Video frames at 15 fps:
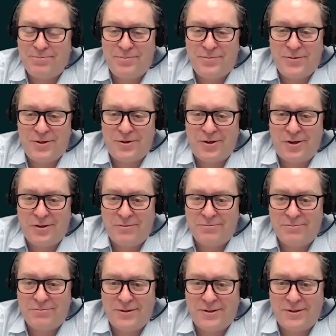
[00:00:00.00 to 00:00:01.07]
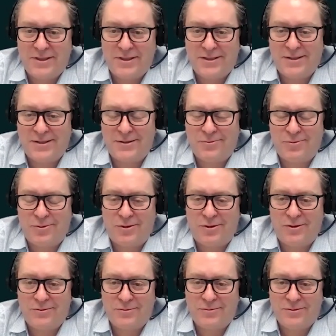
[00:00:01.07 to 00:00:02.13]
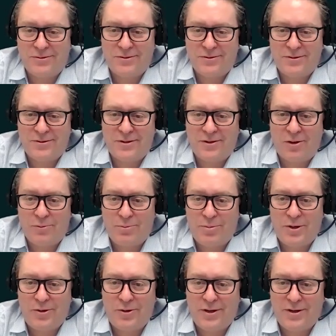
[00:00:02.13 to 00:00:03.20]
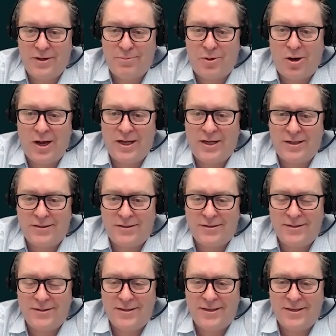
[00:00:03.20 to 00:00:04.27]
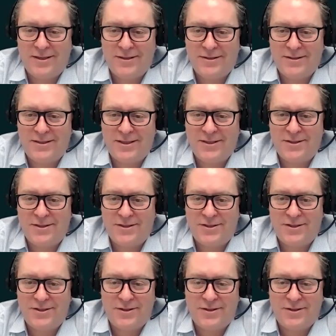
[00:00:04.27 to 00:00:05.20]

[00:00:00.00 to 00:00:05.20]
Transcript: You know, I guess that's what a long period in mining teaches you.